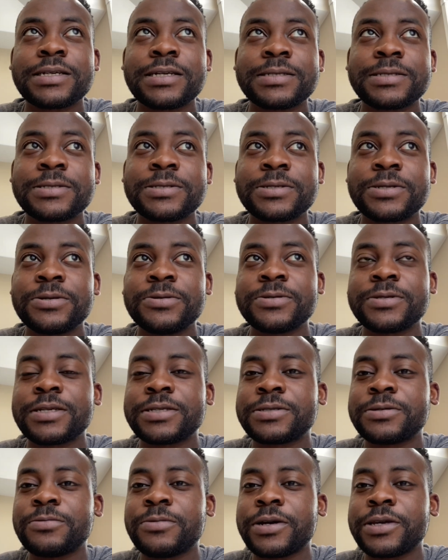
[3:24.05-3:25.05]
as an excuse as
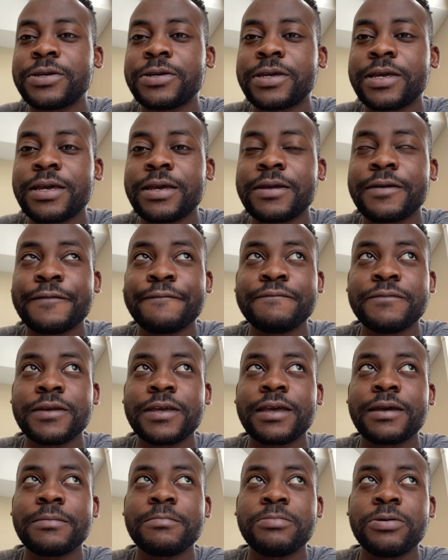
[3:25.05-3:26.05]
to why you can't you
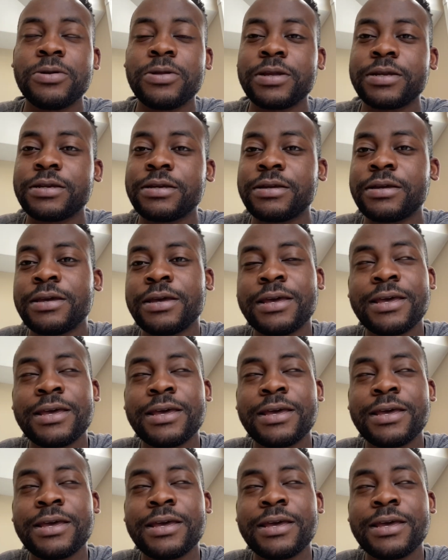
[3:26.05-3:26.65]
can't pull any.